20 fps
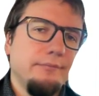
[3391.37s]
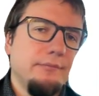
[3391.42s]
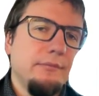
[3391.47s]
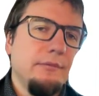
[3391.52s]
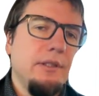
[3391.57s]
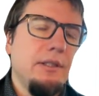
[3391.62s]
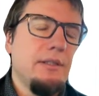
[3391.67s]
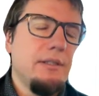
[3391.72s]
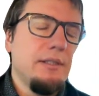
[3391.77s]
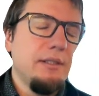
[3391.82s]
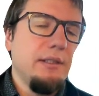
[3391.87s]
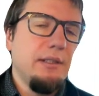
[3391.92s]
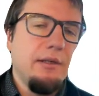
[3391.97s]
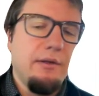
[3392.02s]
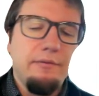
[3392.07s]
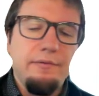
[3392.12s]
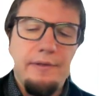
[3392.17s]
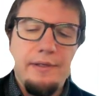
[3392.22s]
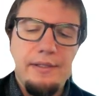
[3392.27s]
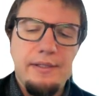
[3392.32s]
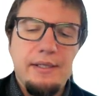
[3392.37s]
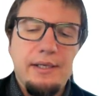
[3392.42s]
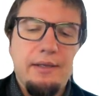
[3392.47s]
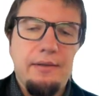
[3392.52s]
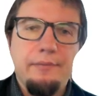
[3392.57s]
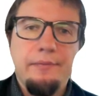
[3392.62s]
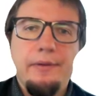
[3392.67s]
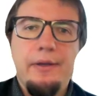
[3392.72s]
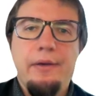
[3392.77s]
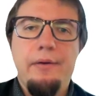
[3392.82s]
it's interface, yeah.
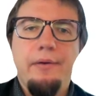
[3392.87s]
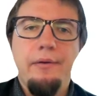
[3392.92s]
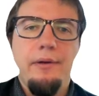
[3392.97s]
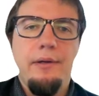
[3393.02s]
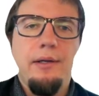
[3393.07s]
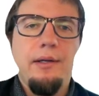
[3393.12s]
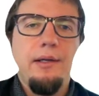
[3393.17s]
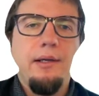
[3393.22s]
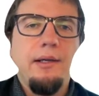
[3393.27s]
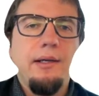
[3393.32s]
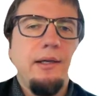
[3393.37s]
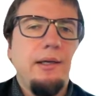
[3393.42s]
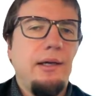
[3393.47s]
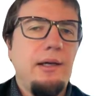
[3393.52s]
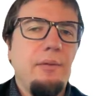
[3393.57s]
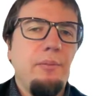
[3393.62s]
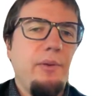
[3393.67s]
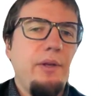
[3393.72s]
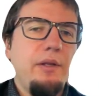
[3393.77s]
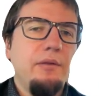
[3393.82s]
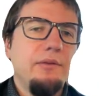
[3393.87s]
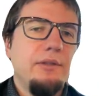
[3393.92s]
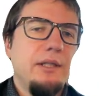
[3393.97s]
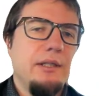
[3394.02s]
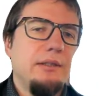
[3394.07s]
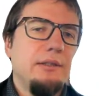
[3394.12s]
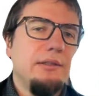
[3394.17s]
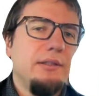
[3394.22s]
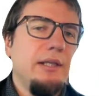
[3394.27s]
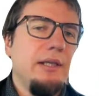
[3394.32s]
I believe
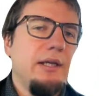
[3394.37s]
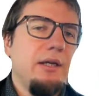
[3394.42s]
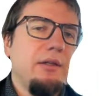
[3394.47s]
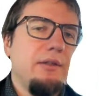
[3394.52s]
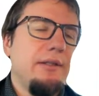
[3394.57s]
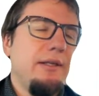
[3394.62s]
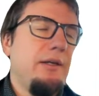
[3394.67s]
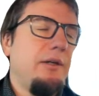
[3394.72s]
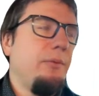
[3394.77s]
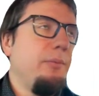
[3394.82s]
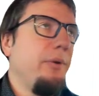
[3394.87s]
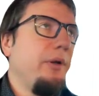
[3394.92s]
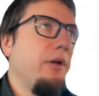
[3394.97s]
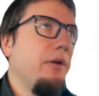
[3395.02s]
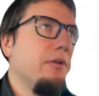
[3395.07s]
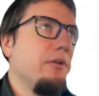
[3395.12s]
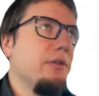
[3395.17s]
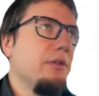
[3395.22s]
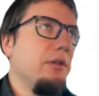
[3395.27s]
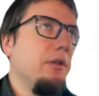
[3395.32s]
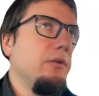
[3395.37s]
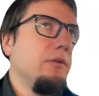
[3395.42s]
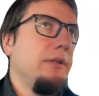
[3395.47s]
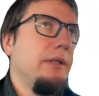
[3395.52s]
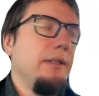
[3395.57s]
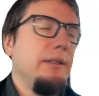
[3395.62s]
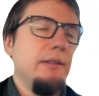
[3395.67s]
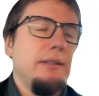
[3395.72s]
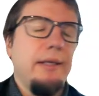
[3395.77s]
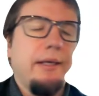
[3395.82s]
that they are there because,
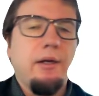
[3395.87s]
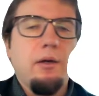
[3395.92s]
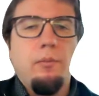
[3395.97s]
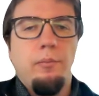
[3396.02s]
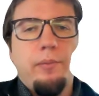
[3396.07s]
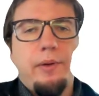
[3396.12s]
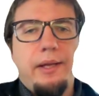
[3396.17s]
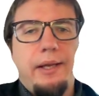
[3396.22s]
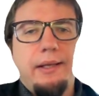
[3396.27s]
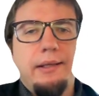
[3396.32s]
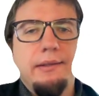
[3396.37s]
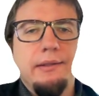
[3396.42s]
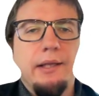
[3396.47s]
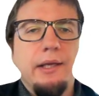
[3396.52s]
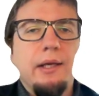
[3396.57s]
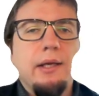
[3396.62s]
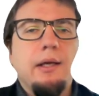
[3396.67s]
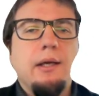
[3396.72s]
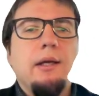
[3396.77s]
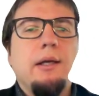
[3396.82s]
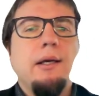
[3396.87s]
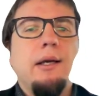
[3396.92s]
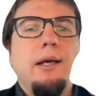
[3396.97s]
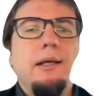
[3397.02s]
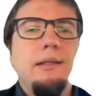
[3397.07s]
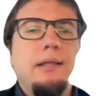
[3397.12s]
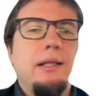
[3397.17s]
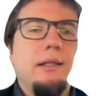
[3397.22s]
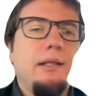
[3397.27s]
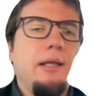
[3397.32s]
they complain
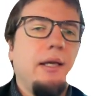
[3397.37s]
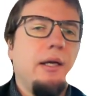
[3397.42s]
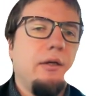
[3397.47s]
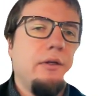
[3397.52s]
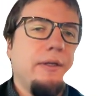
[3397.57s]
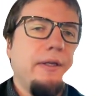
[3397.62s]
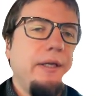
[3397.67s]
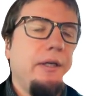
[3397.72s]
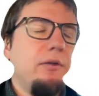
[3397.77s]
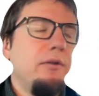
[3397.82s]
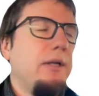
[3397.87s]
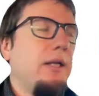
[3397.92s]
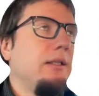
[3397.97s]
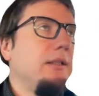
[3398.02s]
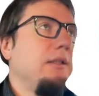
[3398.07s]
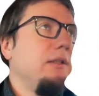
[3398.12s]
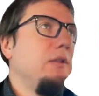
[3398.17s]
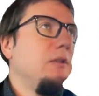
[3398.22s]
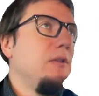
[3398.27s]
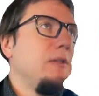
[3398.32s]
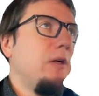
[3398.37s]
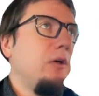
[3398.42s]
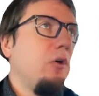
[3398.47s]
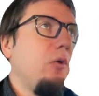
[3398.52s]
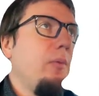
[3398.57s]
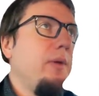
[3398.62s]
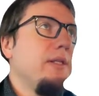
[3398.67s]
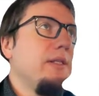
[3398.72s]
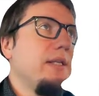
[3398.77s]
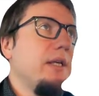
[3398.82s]
that they are here not in this
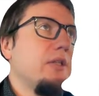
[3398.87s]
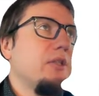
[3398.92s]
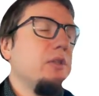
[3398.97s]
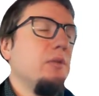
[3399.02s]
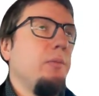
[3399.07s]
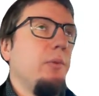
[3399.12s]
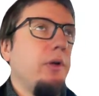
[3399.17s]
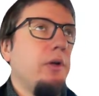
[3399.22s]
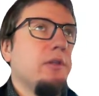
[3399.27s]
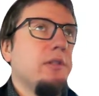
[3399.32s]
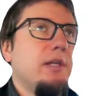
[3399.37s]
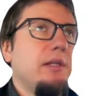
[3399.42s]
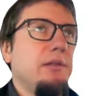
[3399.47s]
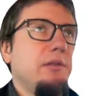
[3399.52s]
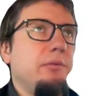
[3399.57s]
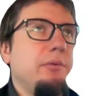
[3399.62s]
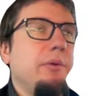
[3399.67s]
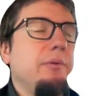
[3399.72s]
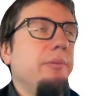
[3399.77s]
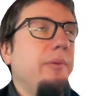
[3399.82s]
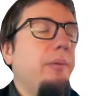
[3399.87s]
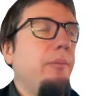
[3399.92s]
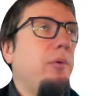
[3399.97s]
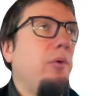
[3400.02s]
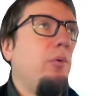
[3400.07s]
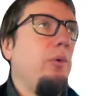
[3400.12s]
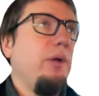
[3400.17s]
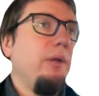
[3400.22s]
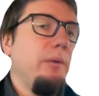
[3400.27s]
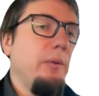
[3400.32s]
argument section because as we remember,
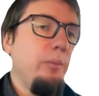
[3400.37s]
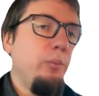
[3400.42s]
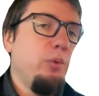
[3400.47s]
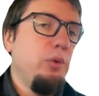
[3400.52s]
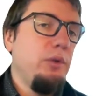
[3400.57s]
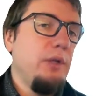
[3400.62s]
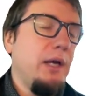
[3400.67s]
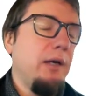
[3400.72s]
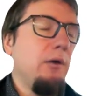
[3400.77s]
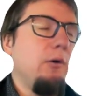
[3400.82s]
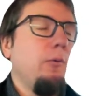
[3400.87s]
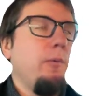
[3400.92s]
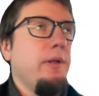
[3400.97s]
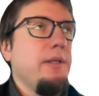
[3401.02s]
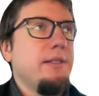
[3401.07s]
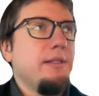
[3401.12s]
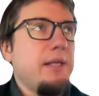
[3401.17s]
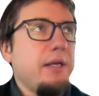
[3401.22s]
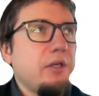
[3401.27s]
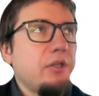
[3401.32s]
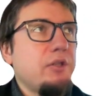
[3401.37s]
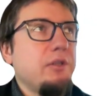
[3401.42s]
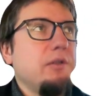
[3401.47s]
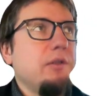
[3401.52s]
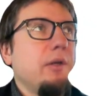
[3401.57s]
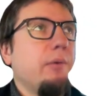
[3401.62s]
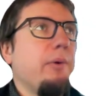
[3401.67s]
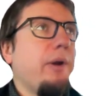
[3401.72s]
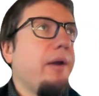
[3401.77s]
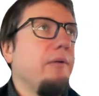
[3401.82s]
when you put argument section,
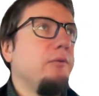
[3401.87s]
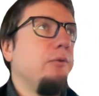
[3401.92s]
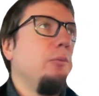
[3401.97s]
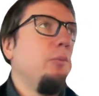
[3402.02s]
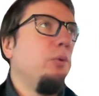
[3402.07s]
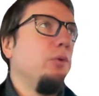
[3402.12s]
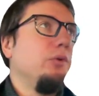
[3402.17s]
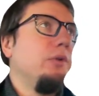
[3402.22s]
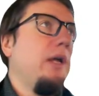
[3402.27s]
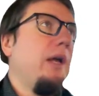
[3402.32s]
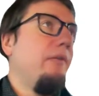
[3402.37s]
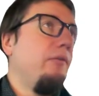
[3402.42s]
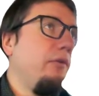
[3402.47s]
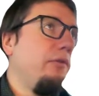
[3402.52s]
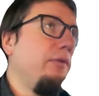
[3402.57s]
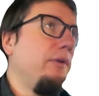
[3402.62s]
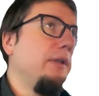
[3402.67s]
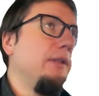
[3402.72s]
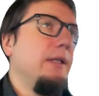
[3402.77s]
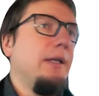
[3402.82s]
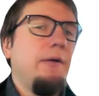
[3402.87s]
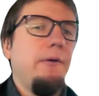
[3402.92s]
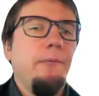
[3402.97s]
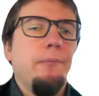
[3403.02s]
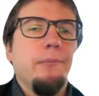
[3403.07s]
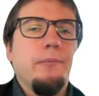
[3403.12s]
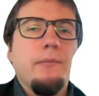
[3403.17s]
we have to put everything there.